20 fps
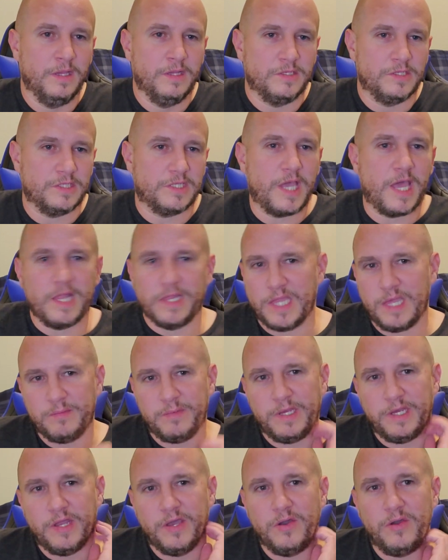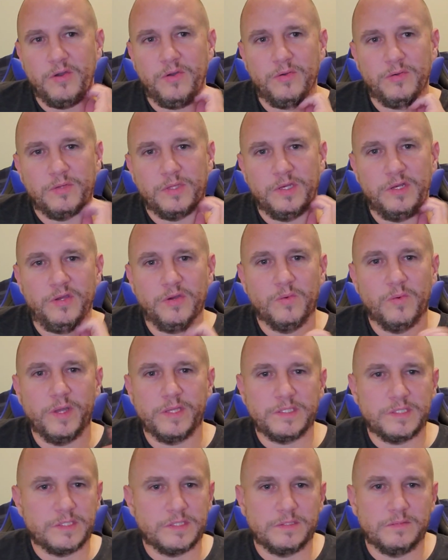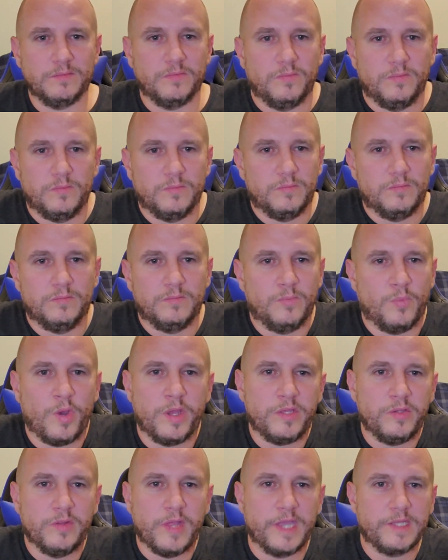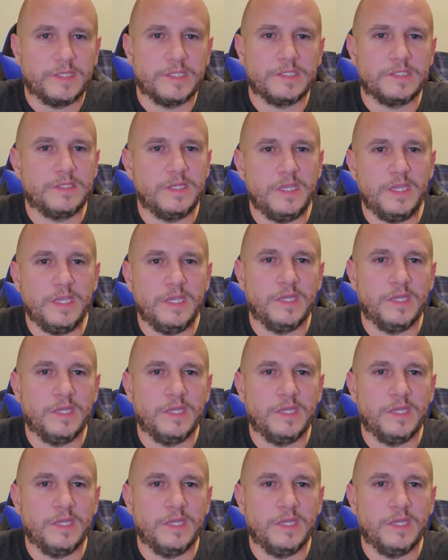Just kind of let me know, what you'd like to see,